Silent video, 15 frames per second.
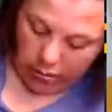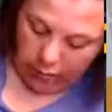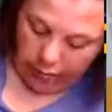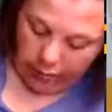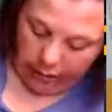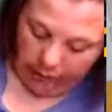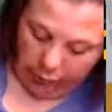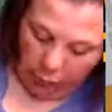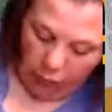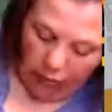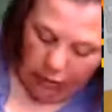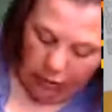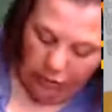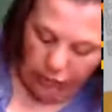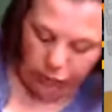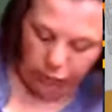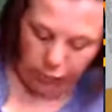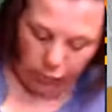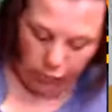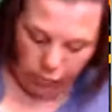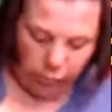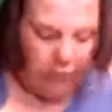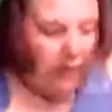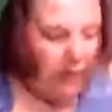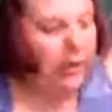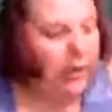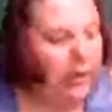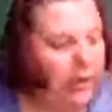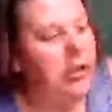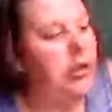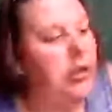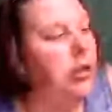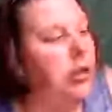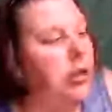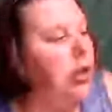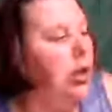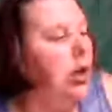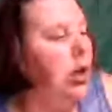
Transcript: You have more control with these.